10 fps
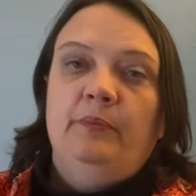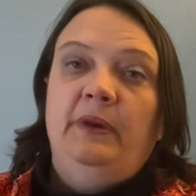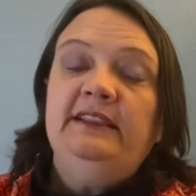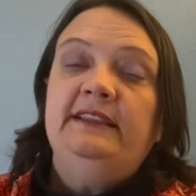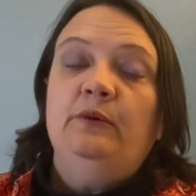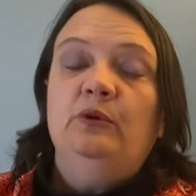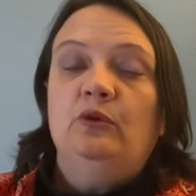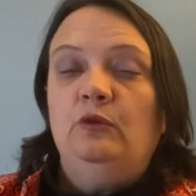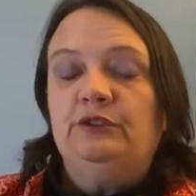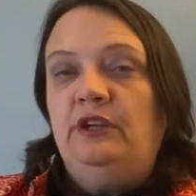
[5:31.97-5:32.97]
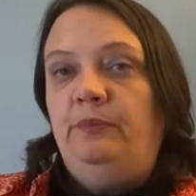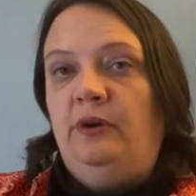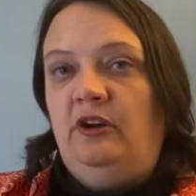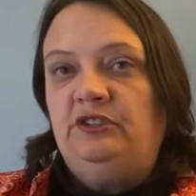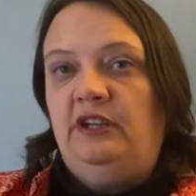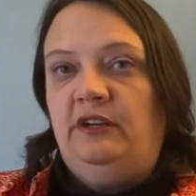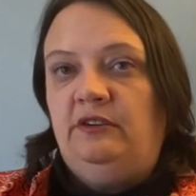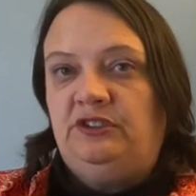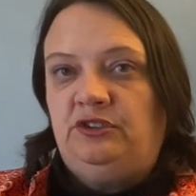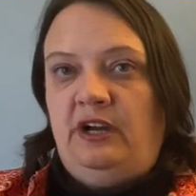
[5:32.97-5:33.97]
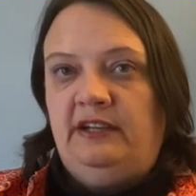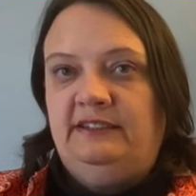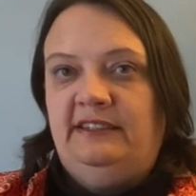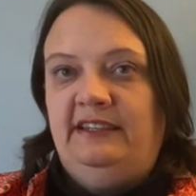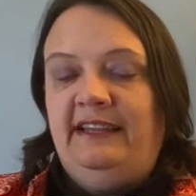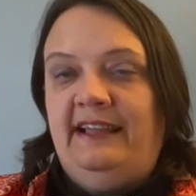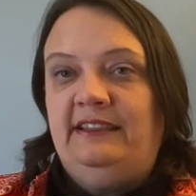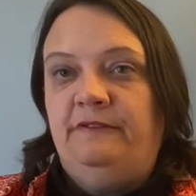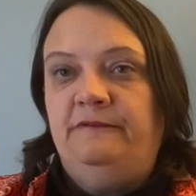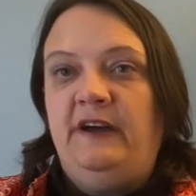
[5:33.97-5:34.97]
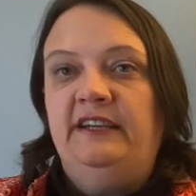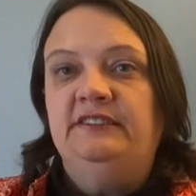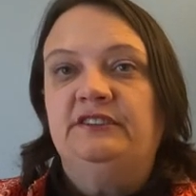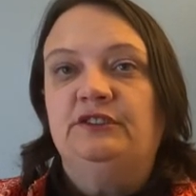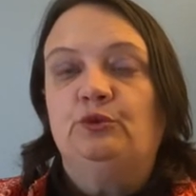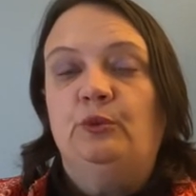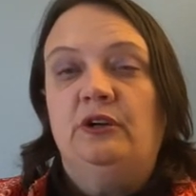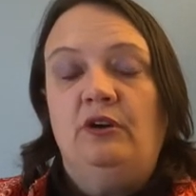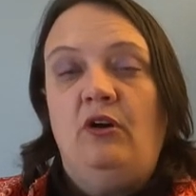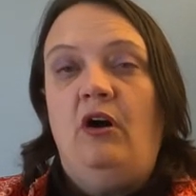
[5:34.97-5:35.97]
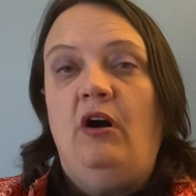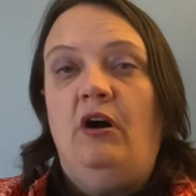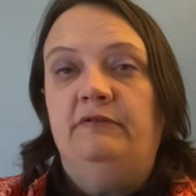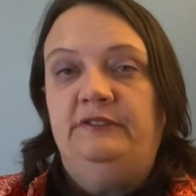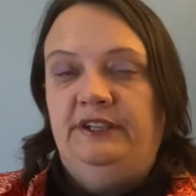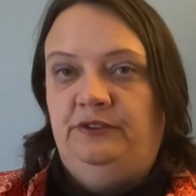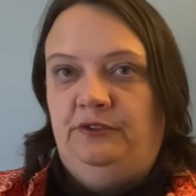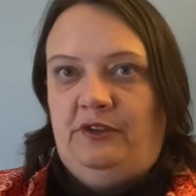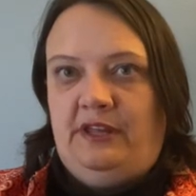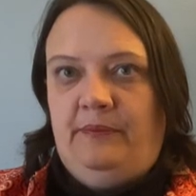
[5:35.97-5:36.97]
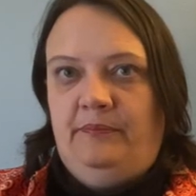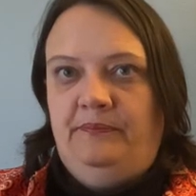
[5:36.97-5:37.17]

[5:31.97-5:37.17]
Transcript: but they were also partially constructed in that the faces were carved into them.